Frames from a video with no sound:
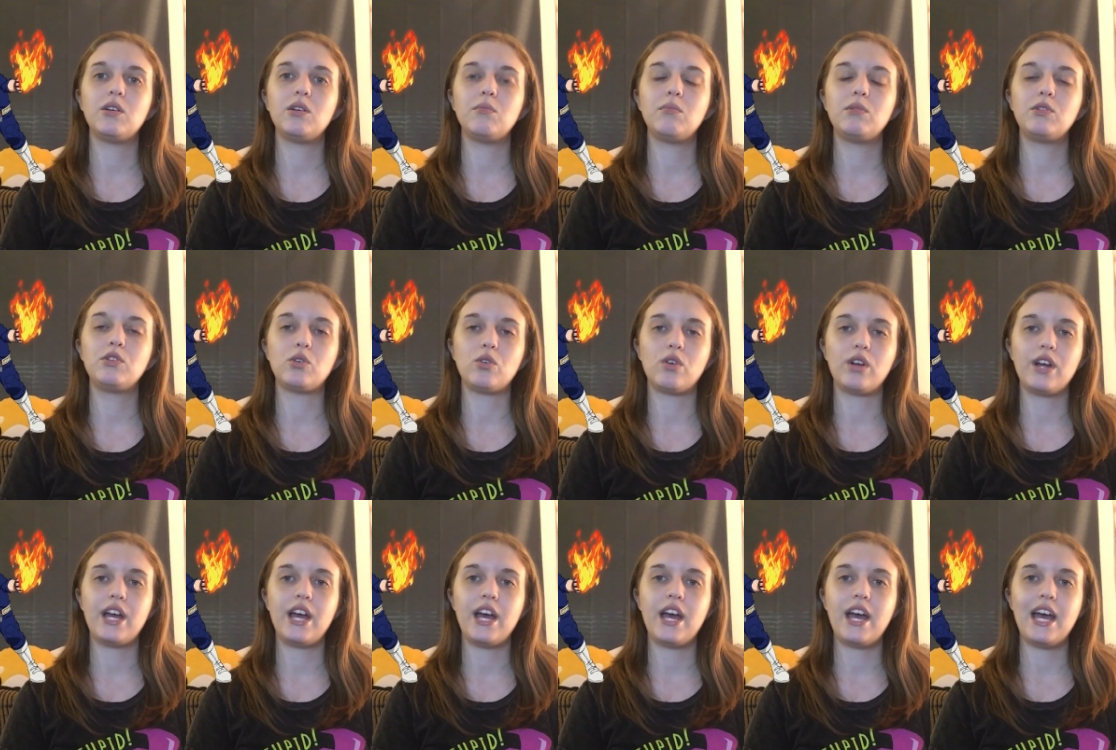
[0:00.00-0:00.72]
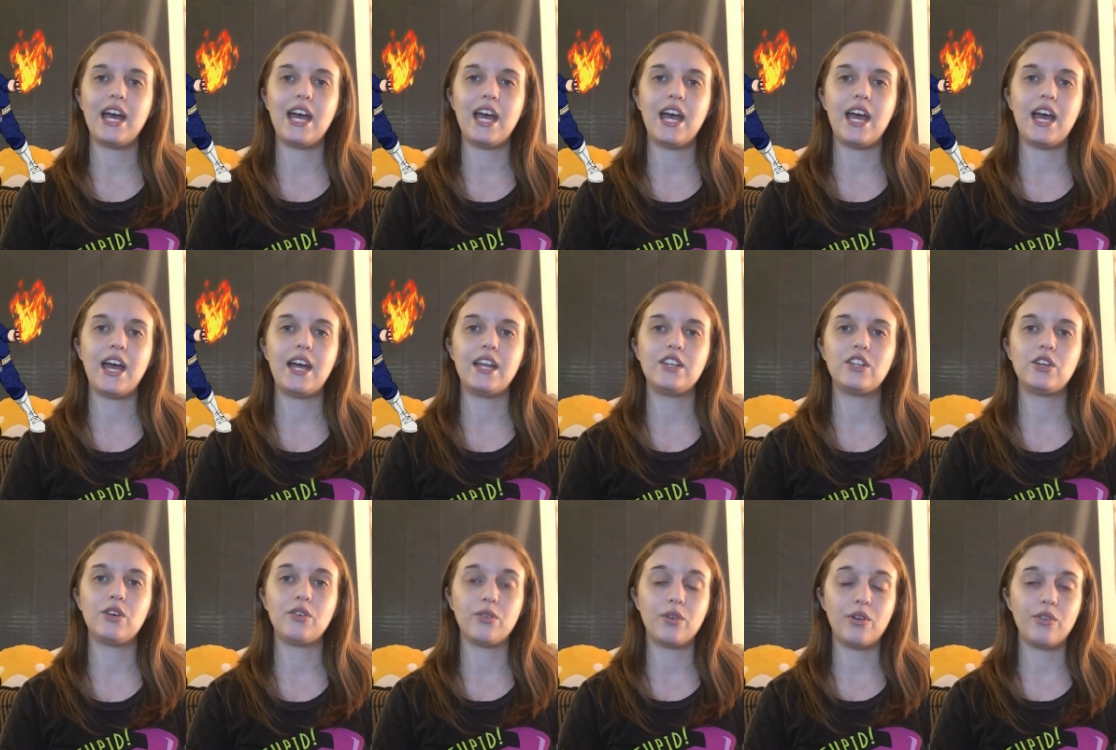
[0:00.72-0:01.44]
Midoriya
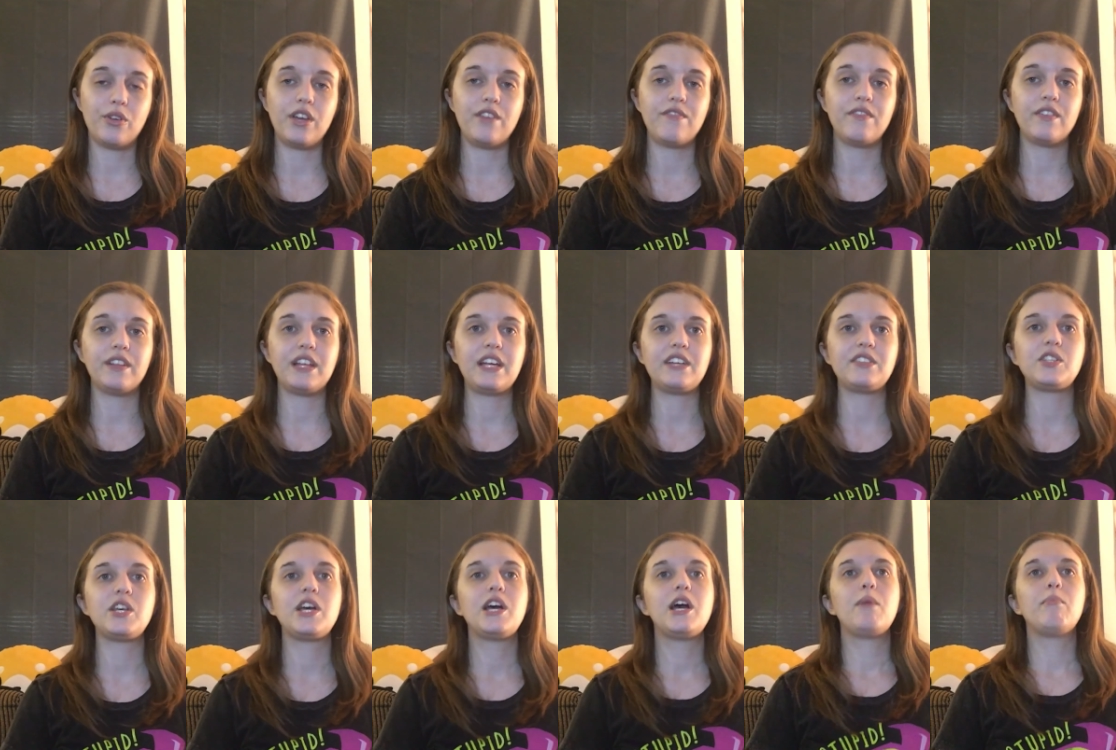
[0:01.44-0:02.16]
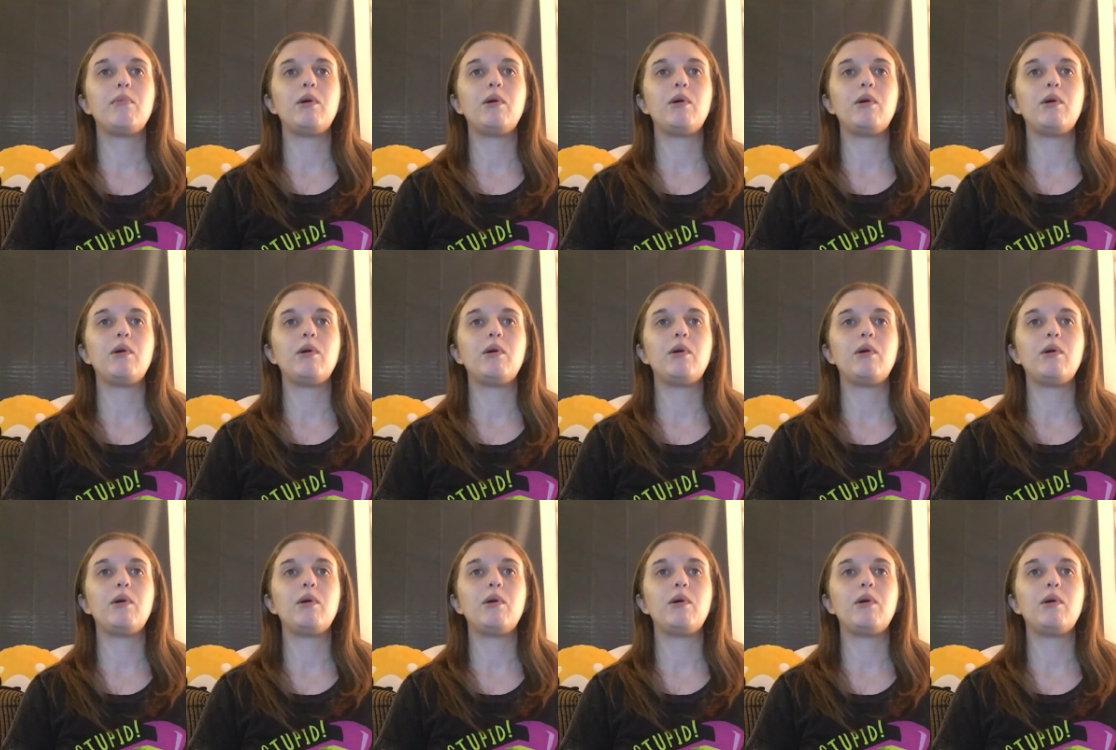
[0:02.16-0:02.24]
and Todoroki for this,